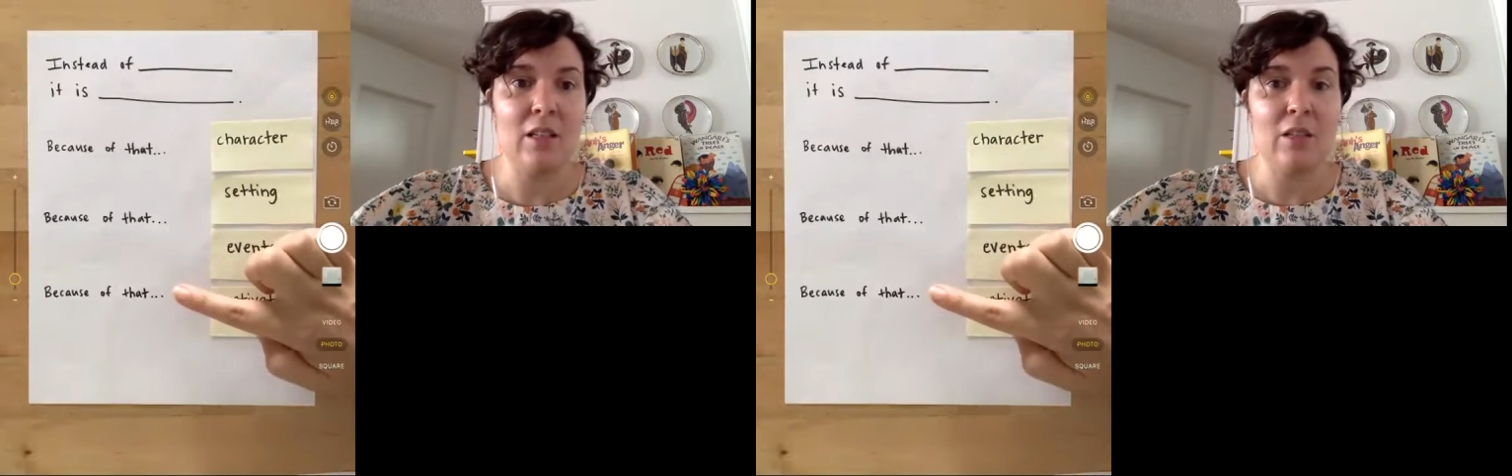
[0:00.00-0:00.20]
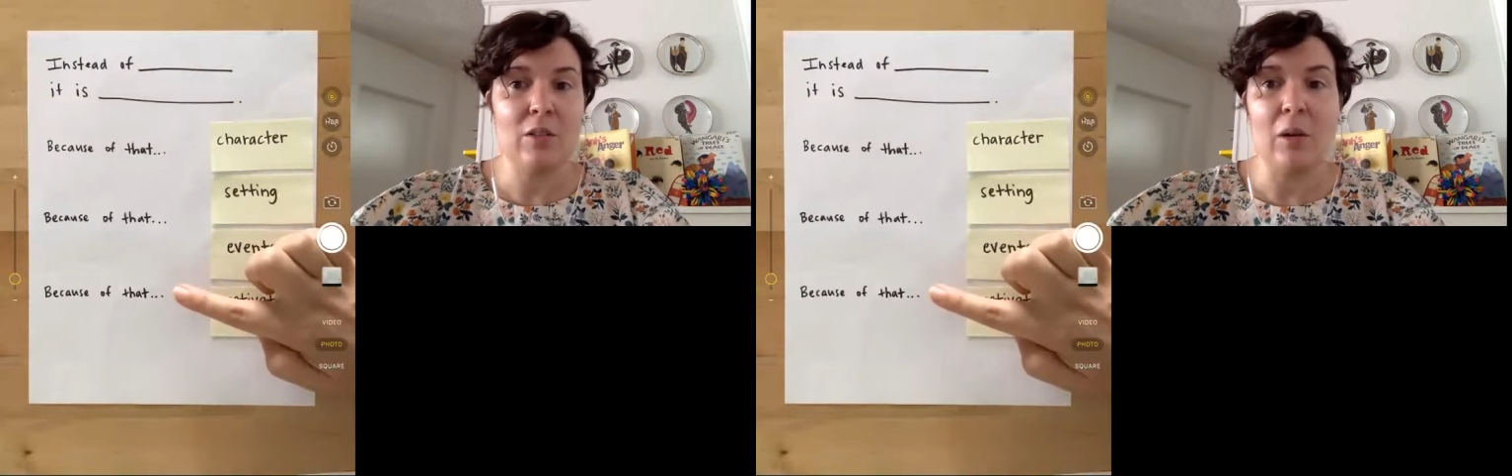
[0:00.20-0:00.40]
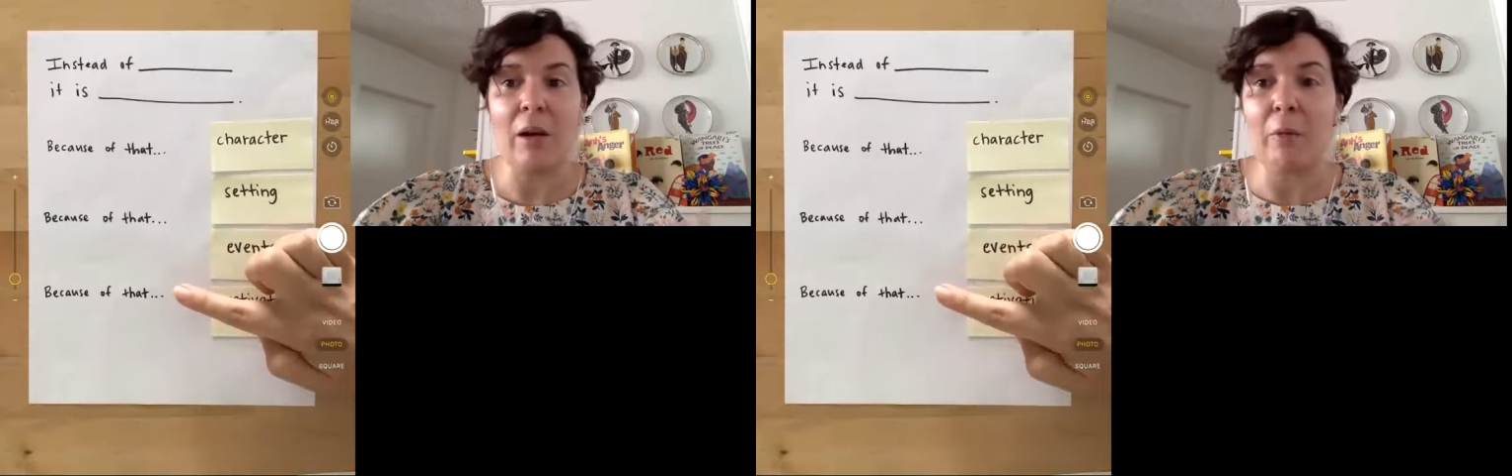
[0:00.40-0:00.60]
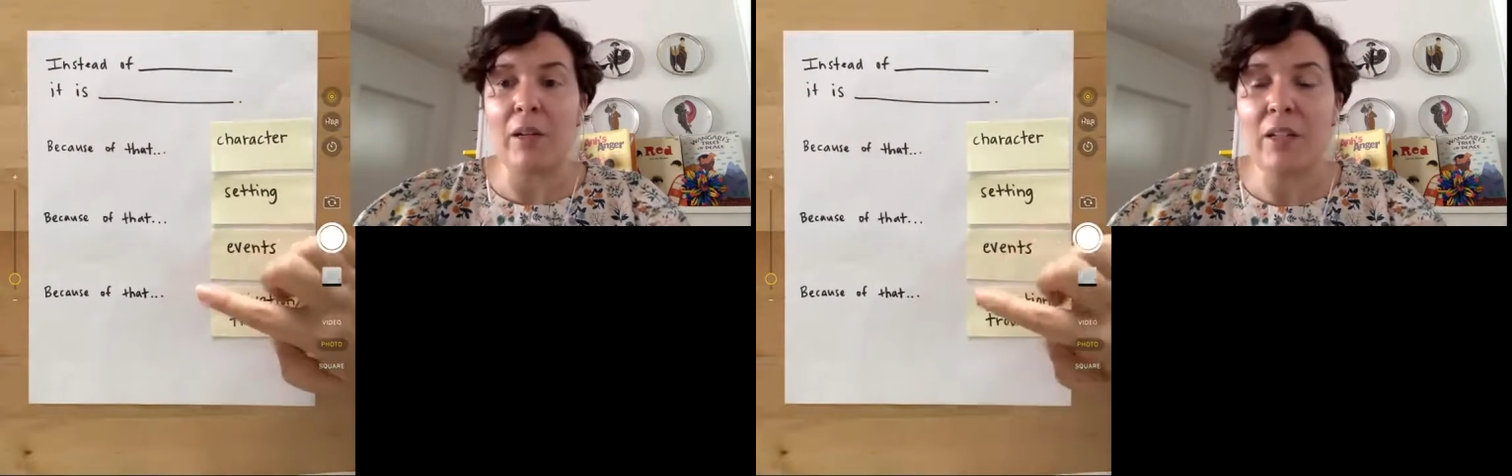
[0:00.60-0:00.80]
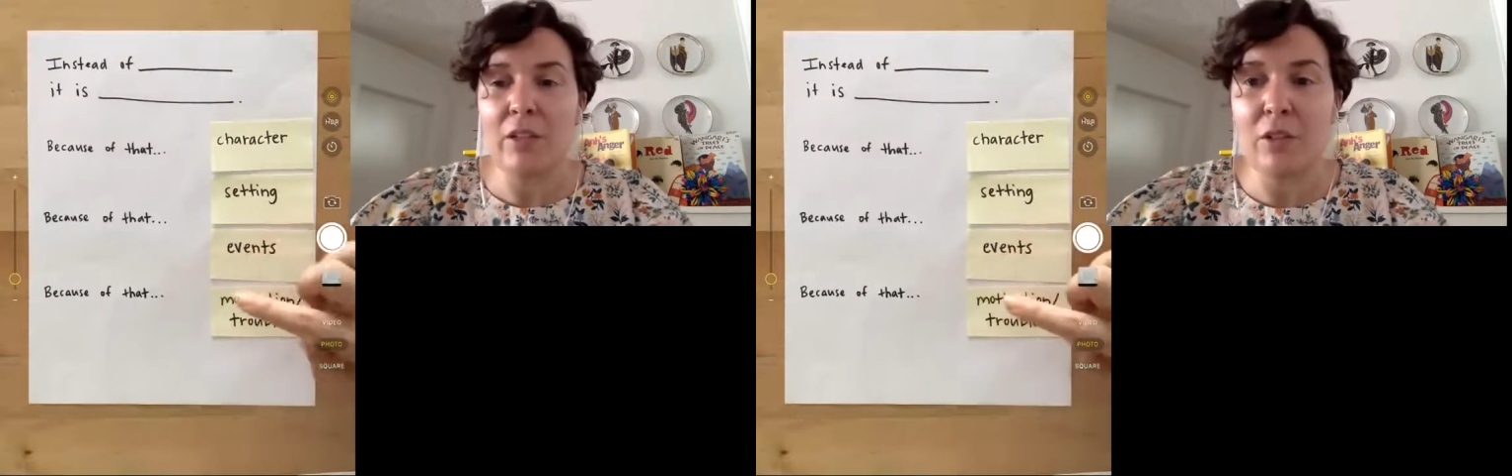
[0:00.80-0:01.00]
So I
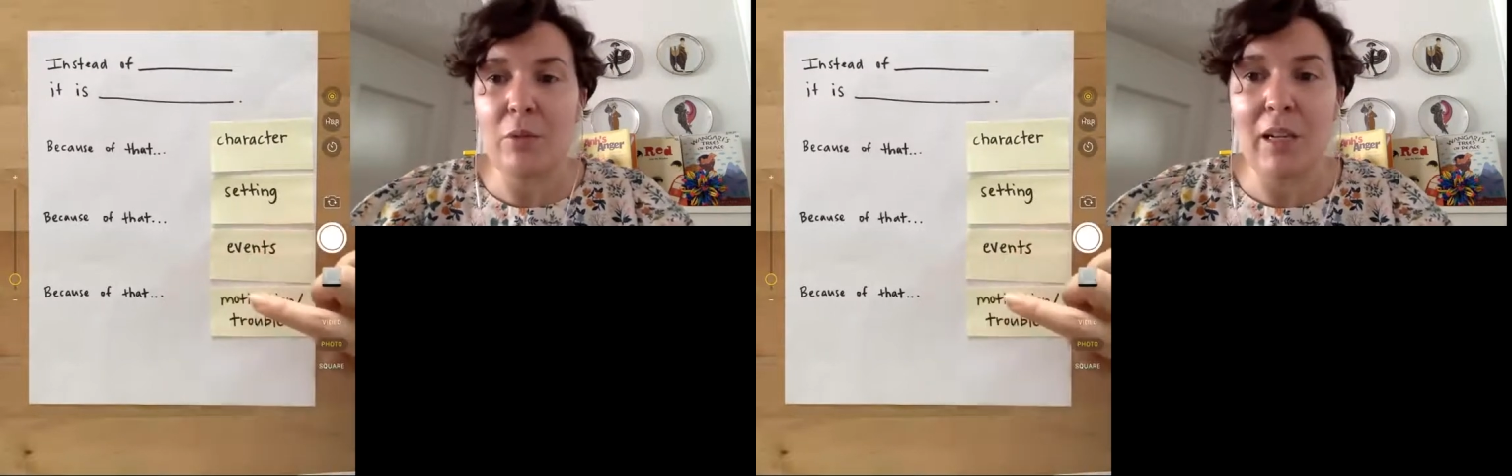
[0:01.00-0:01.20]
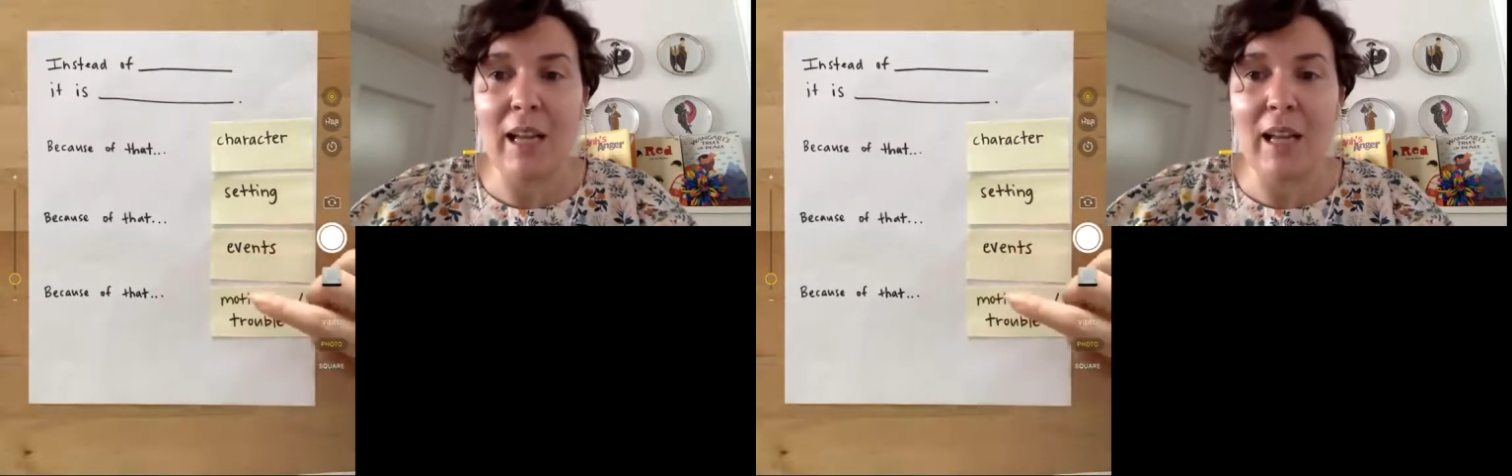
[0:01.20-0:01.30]
want you to do what I